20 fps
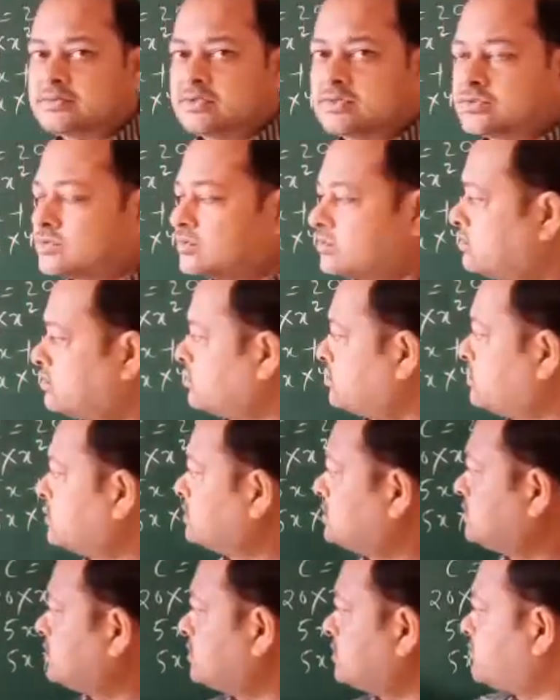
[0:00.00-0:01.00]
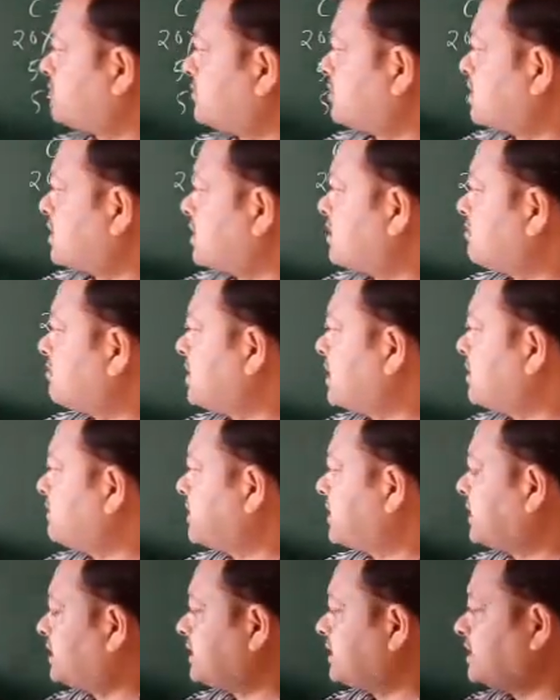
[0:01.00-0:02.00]
So the term I
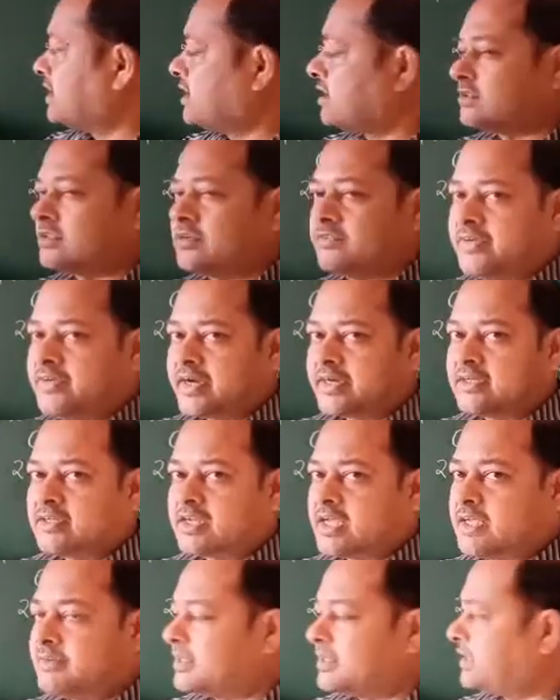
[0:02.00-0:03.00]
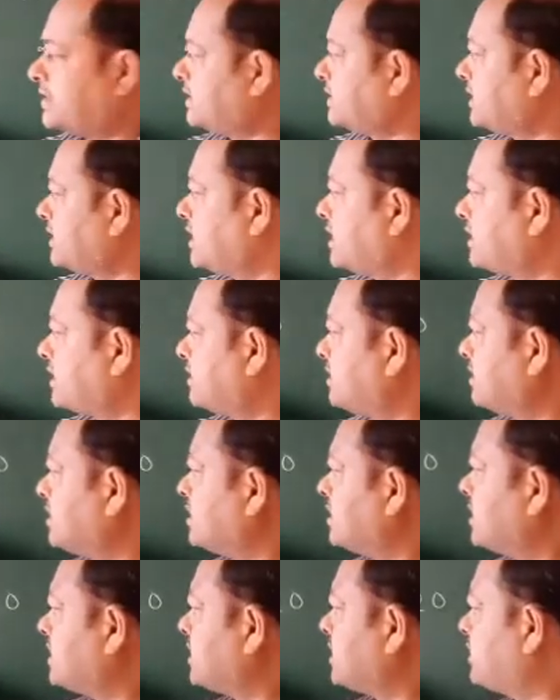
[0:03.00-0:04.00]
am getting here, the factor I am getting
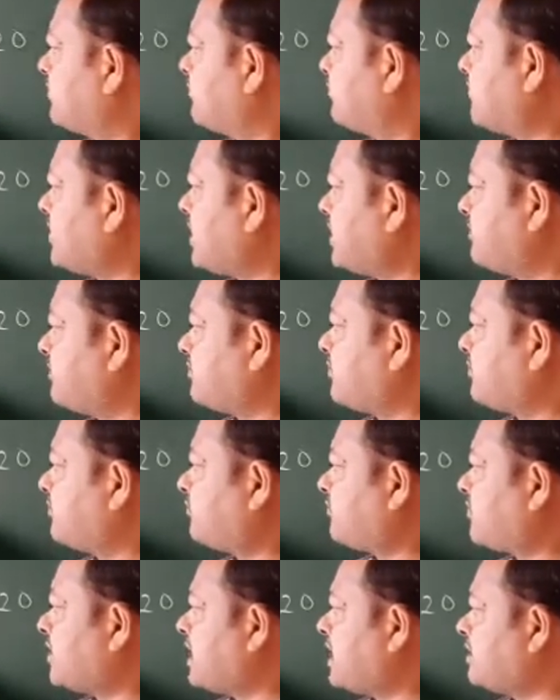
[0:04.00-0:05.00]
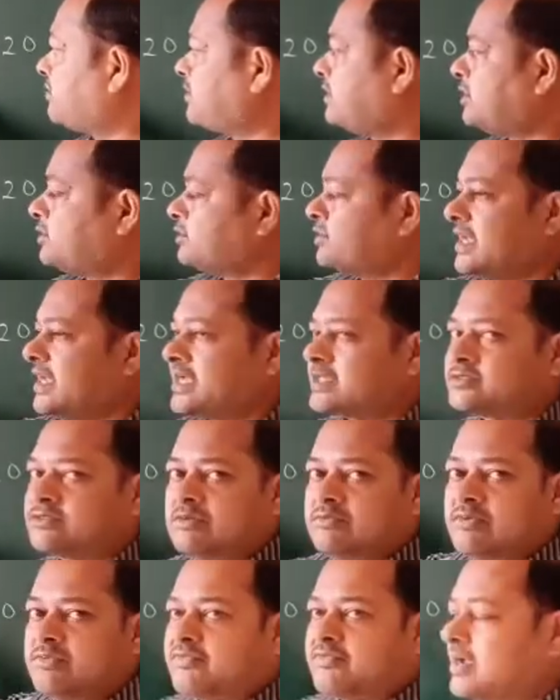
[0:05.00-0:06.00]
here, 5. 5 into x
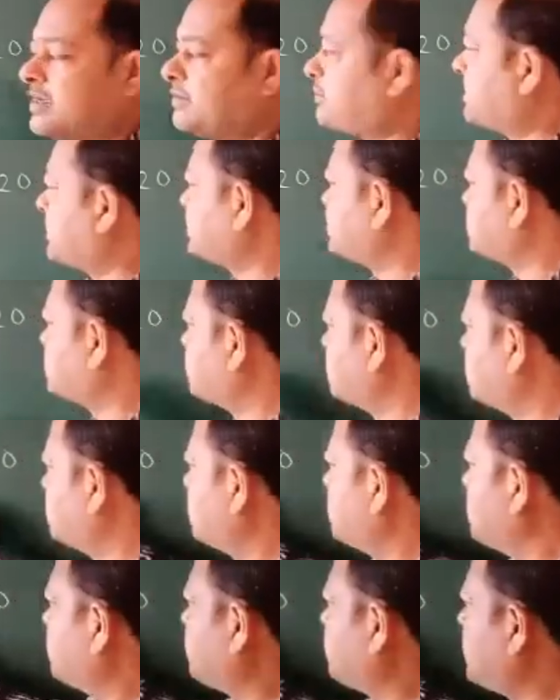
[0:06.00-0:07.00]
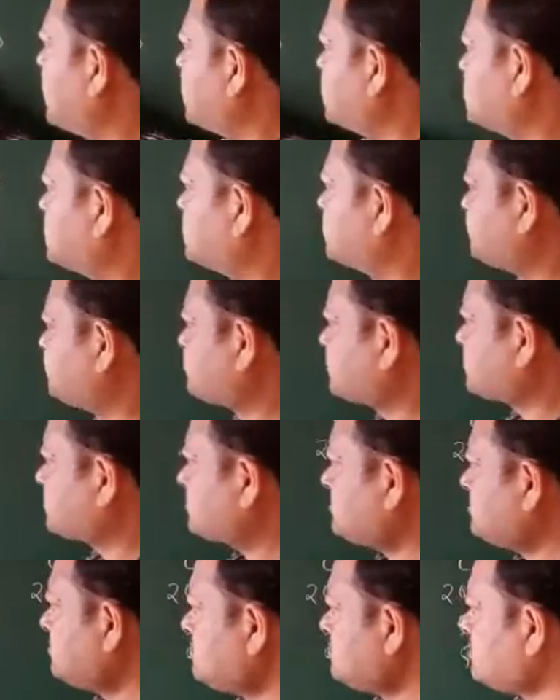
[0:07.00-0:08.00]
will be 5x plus.
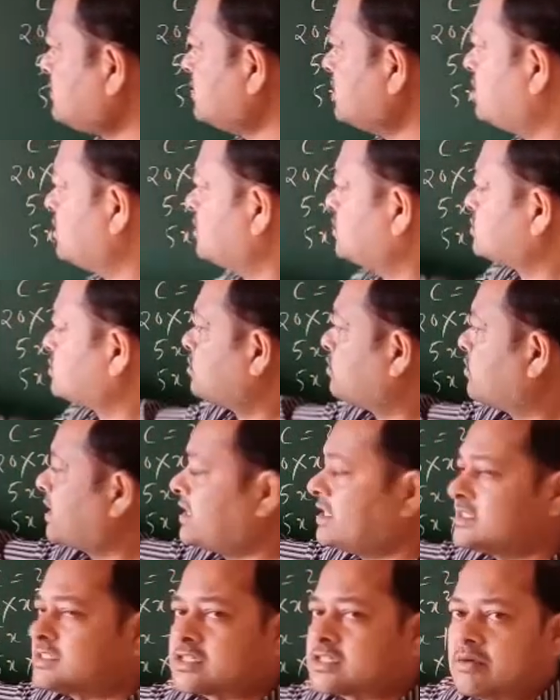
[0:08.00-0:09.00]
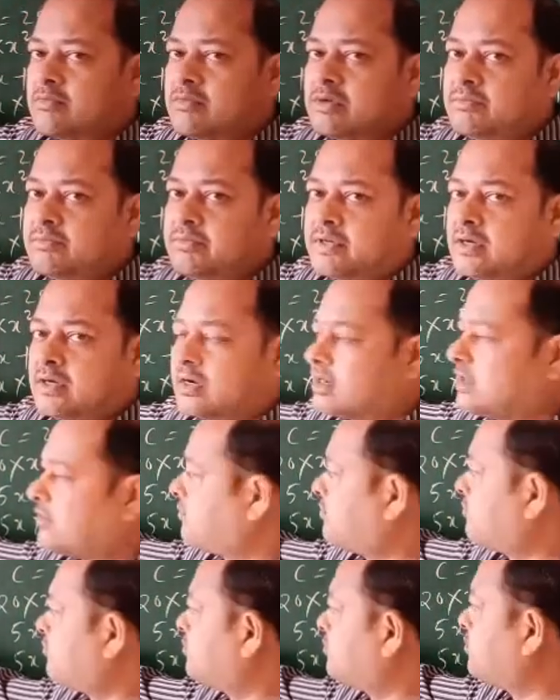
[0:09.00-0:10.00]
So what is common
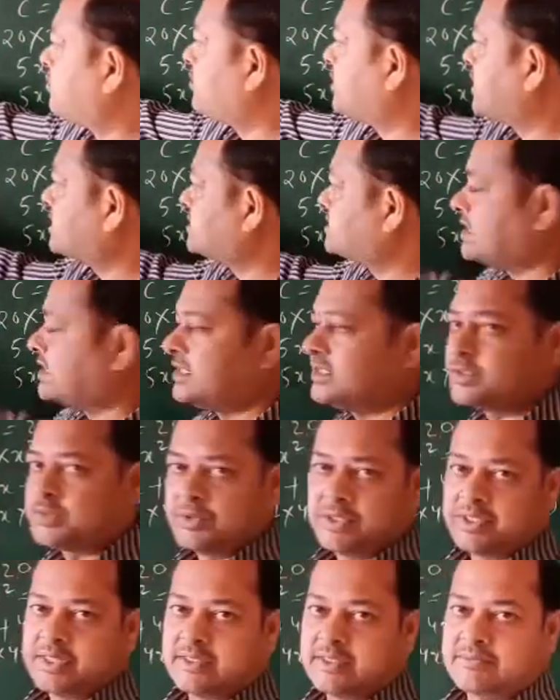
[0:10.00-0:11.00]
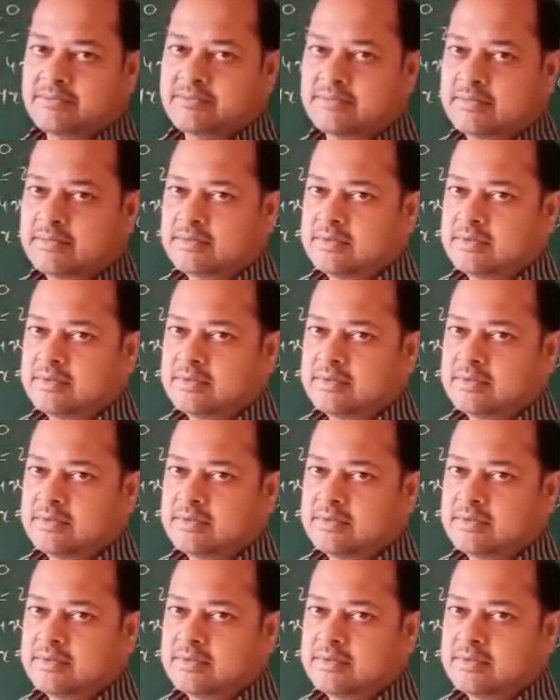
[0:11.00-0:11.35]
of 4x and 20?